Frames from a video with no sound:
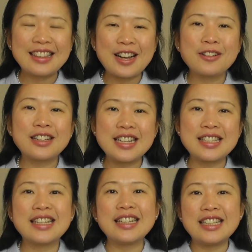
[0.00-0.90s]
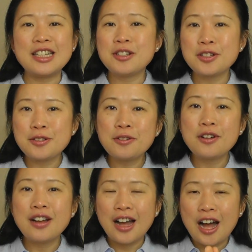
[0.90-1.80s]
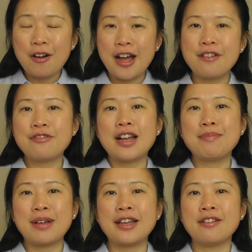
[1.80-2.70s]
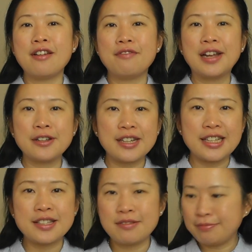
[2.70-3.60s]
Now let's get into how I find my value list.